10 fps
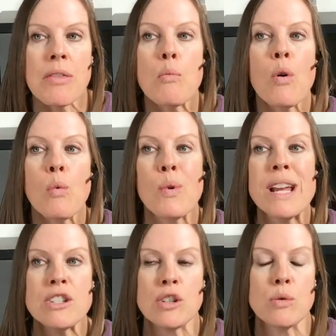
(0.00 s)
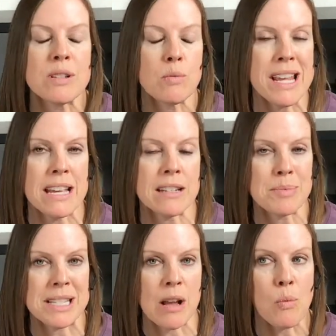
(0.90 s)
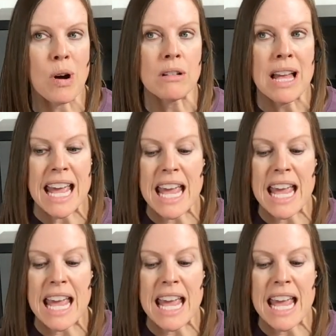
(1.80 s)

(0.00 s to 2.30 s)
then what we do is we end up saying, well,